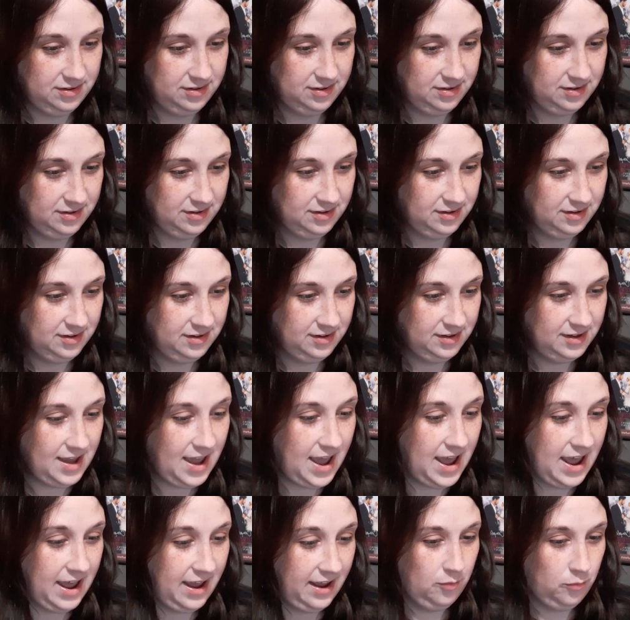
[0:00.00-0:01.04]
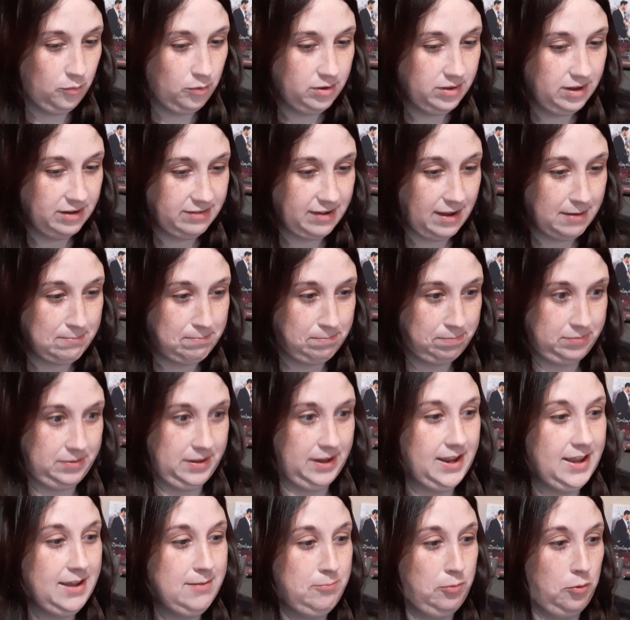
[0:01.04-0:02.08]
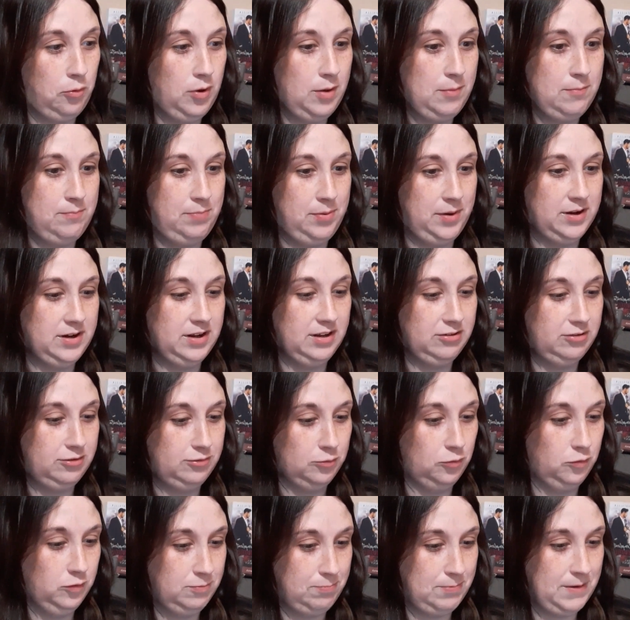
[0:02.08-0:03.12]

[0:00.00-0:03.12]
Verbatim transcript: that? Yeah. Well, they say Playboy bunny socks,